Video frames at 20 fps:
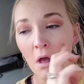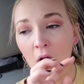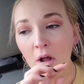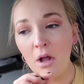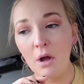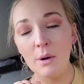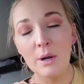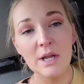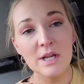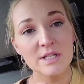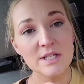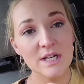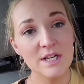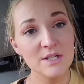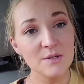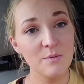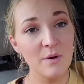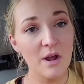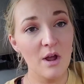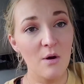Cody is on
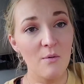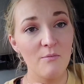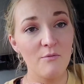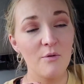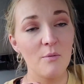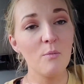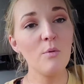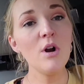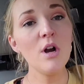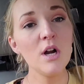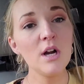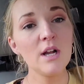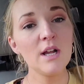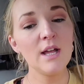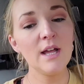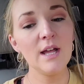his way home from work.